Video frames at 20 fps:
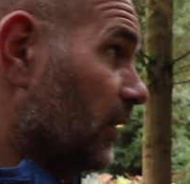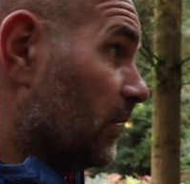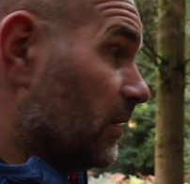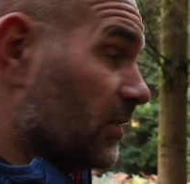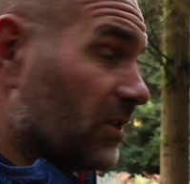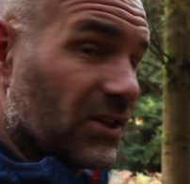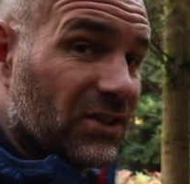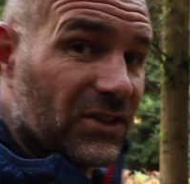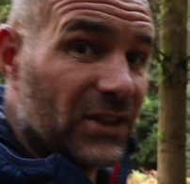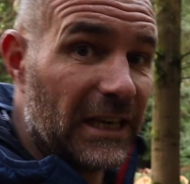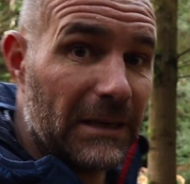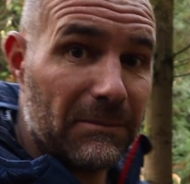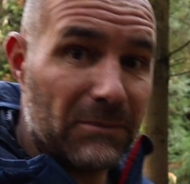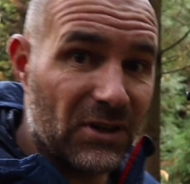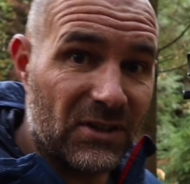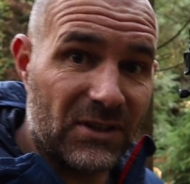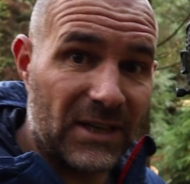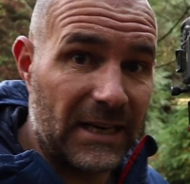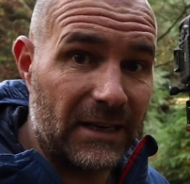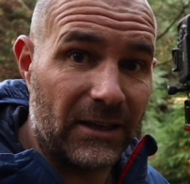It's a silly
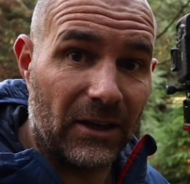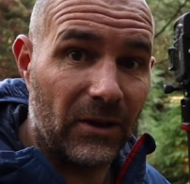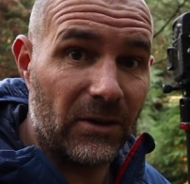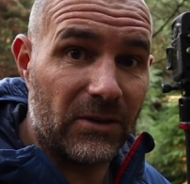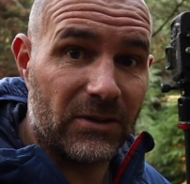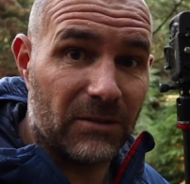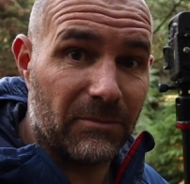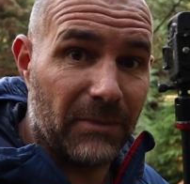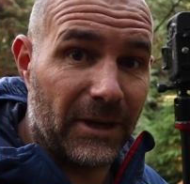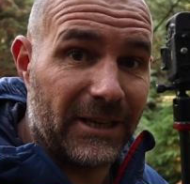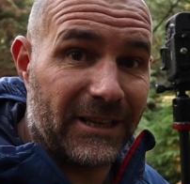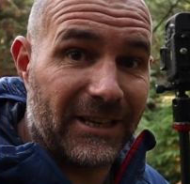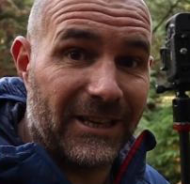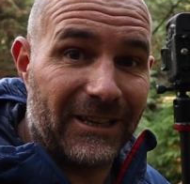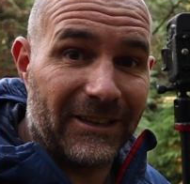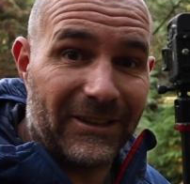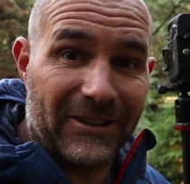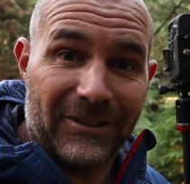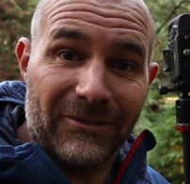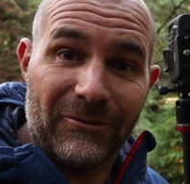mistake. I used to make
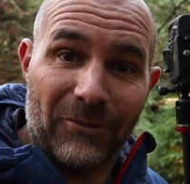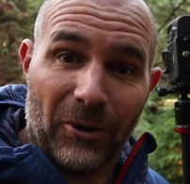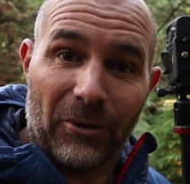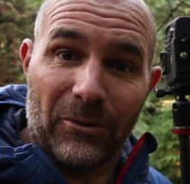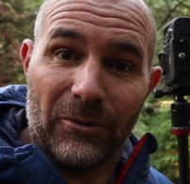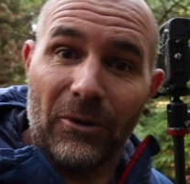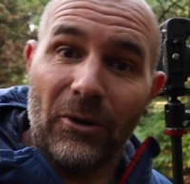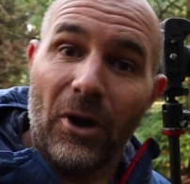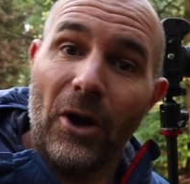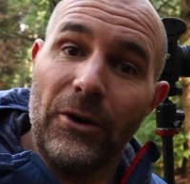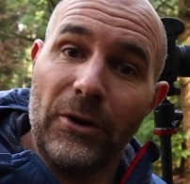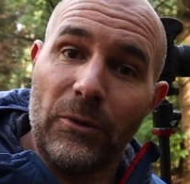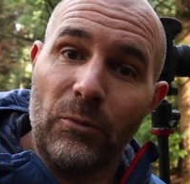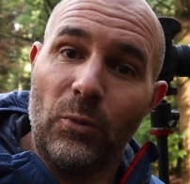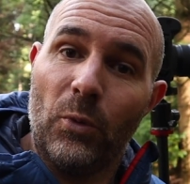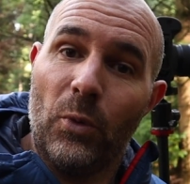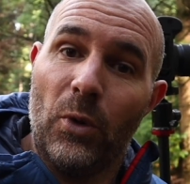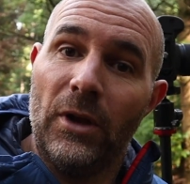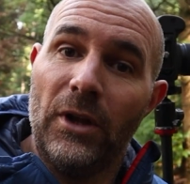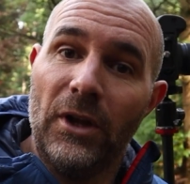it, well,
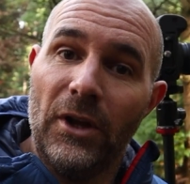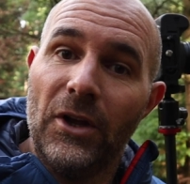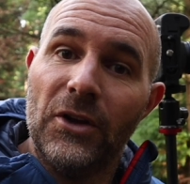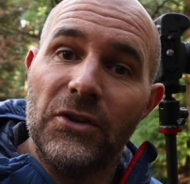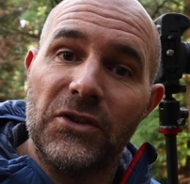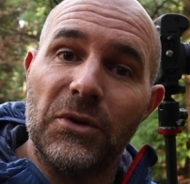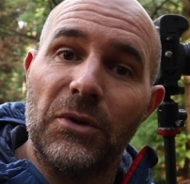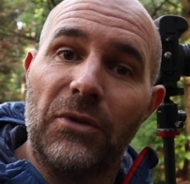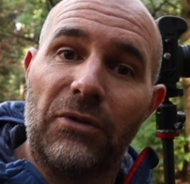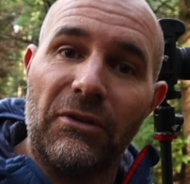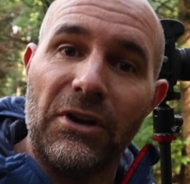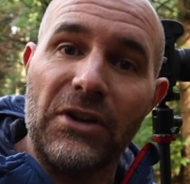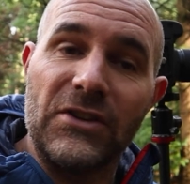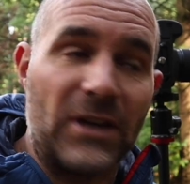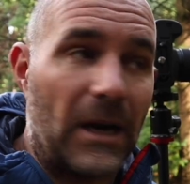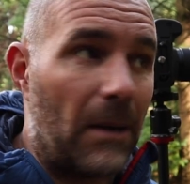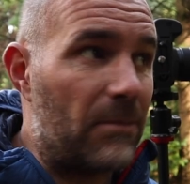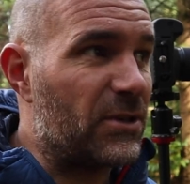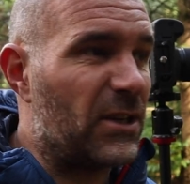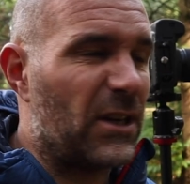only 2 or 3
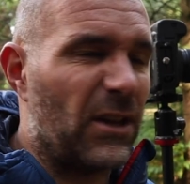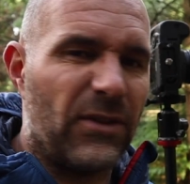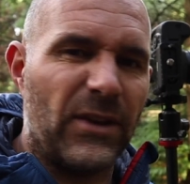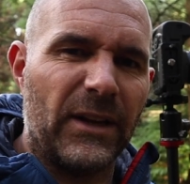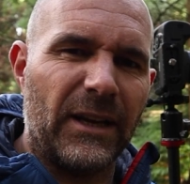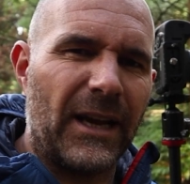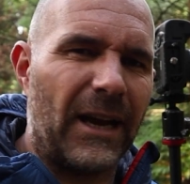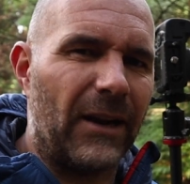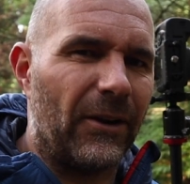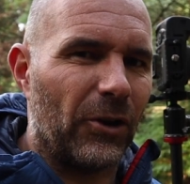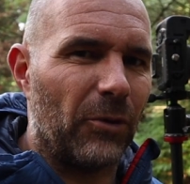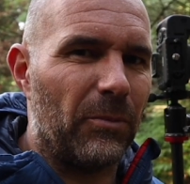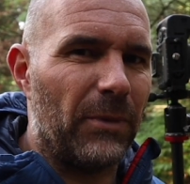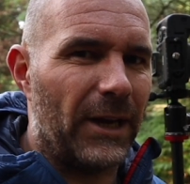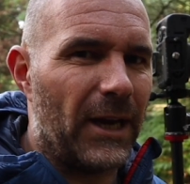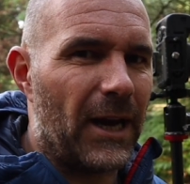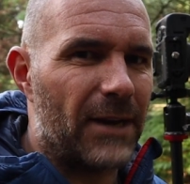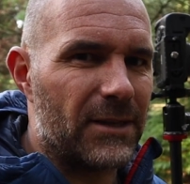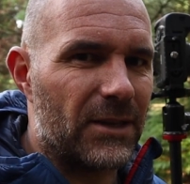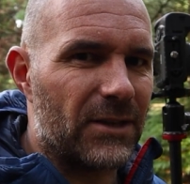times, and I think, hang on a
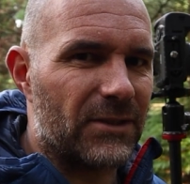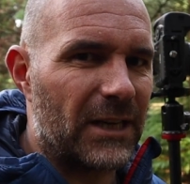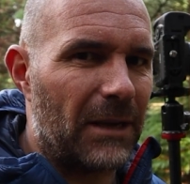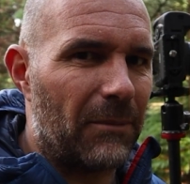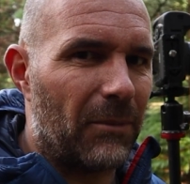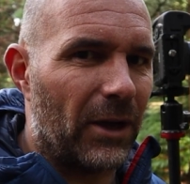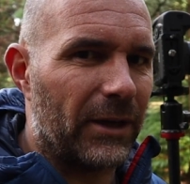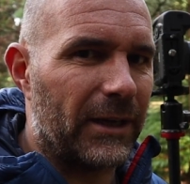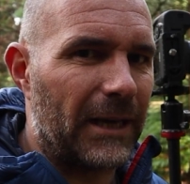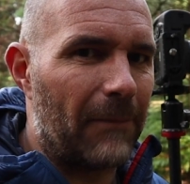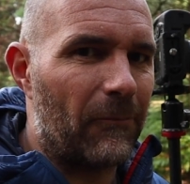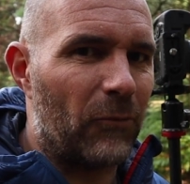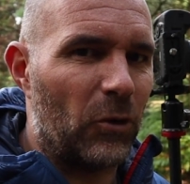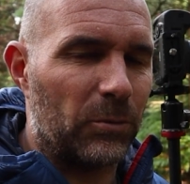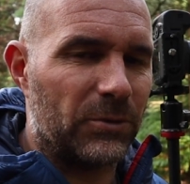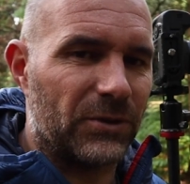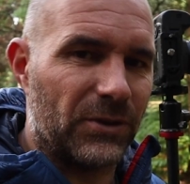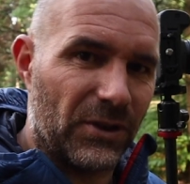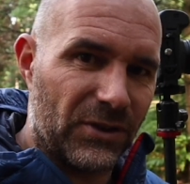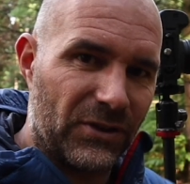minute, I didn't set my camera
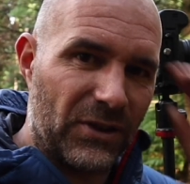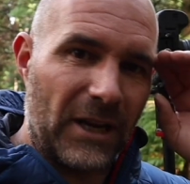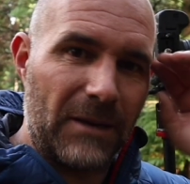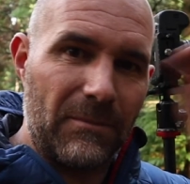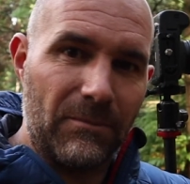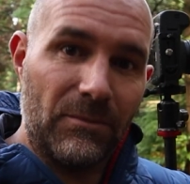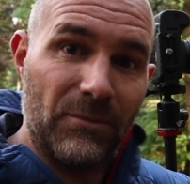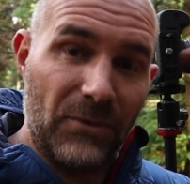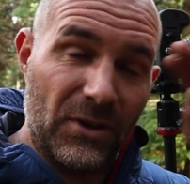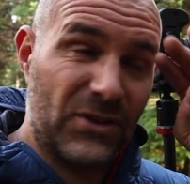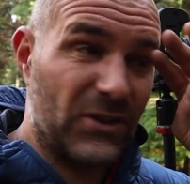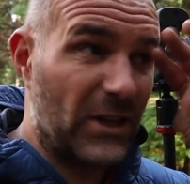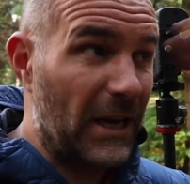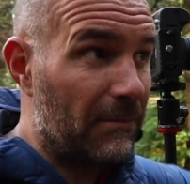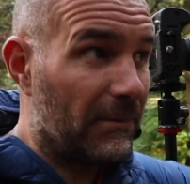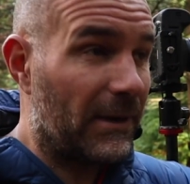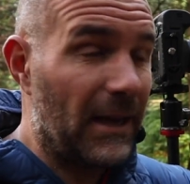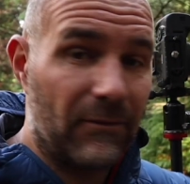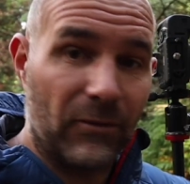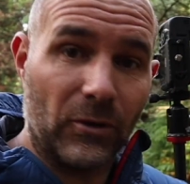up to the
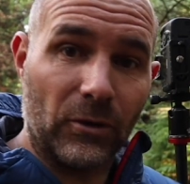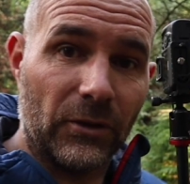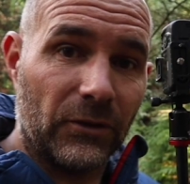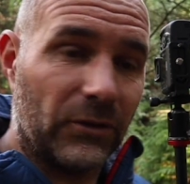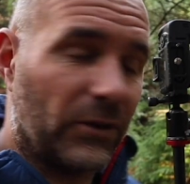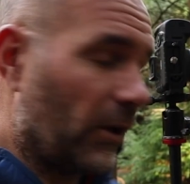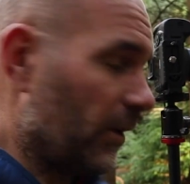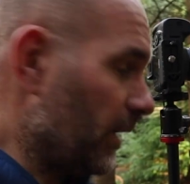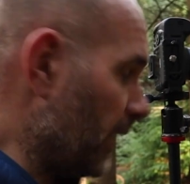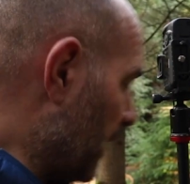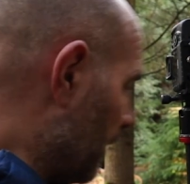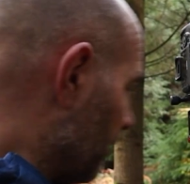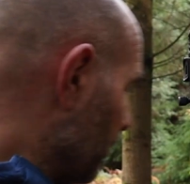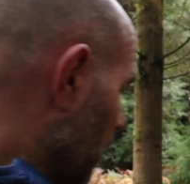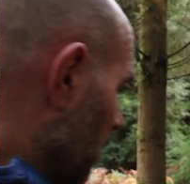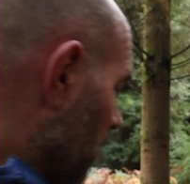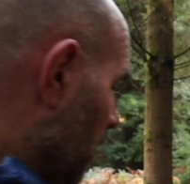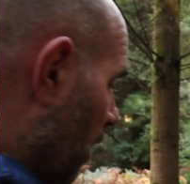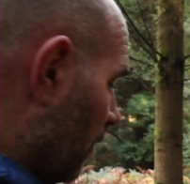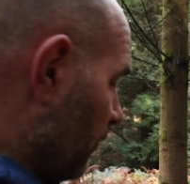same level. So yeah,
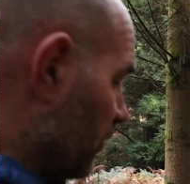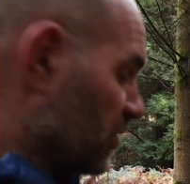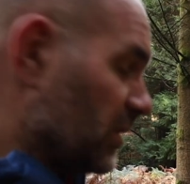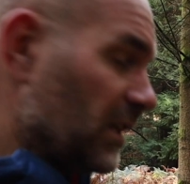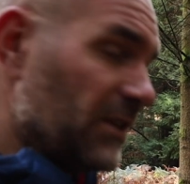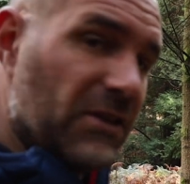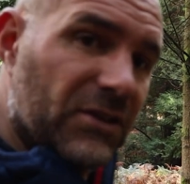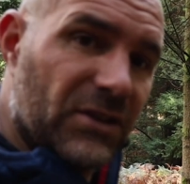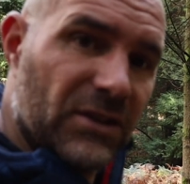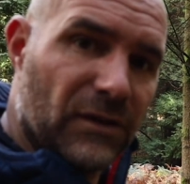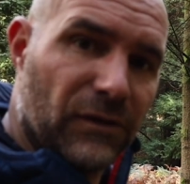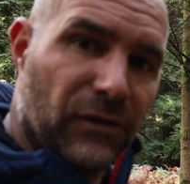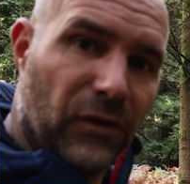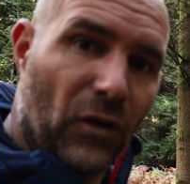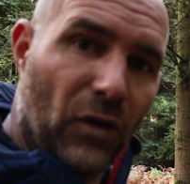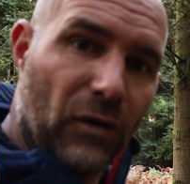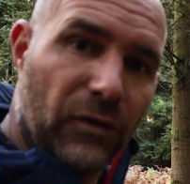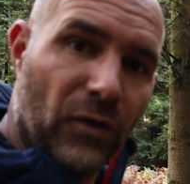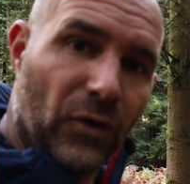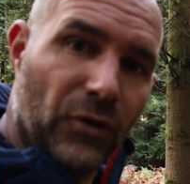obviously this is a
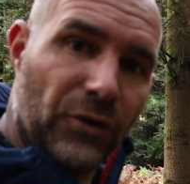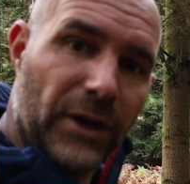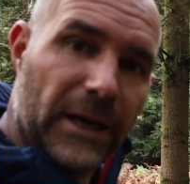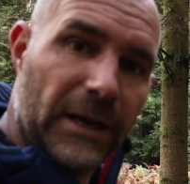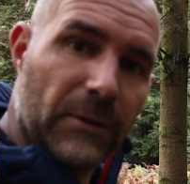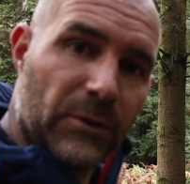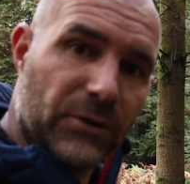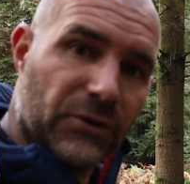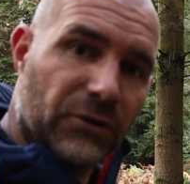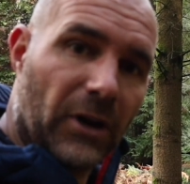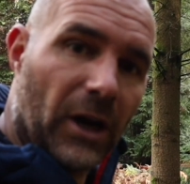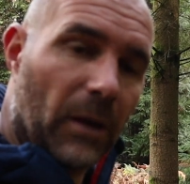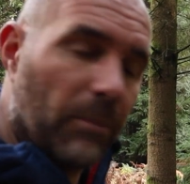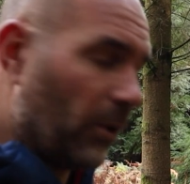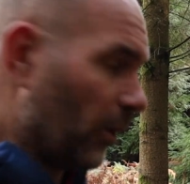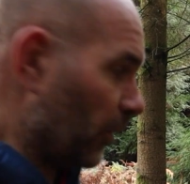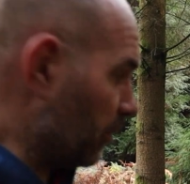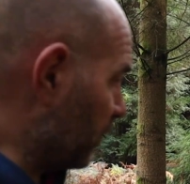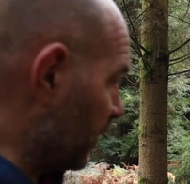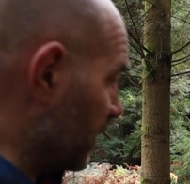4-foot Neewer
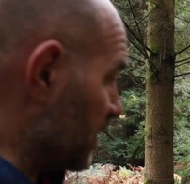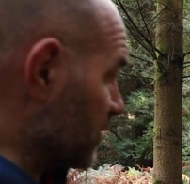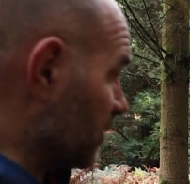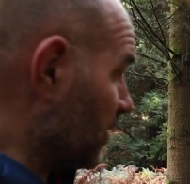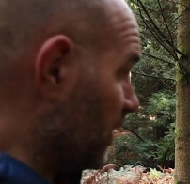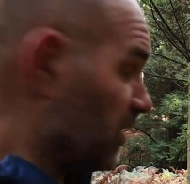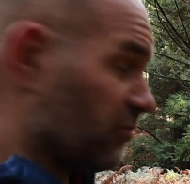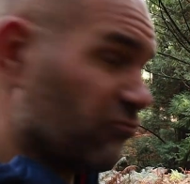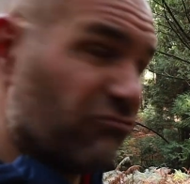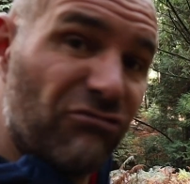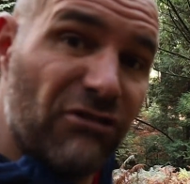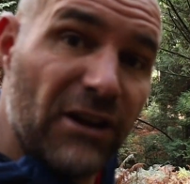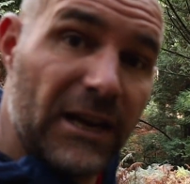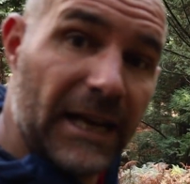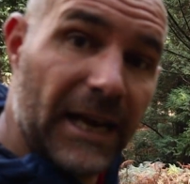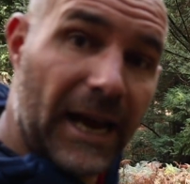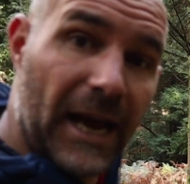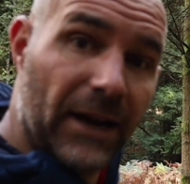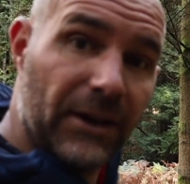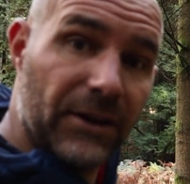tripod, but it's
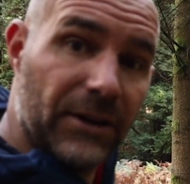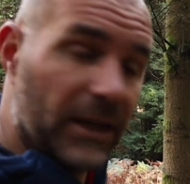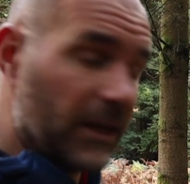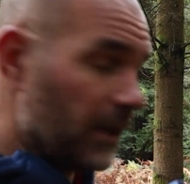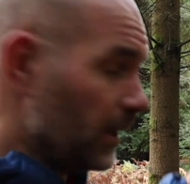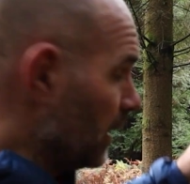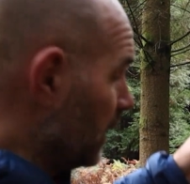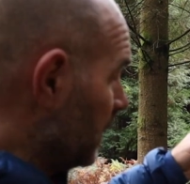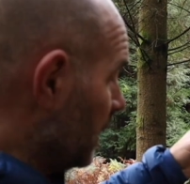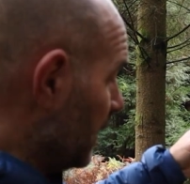really handy.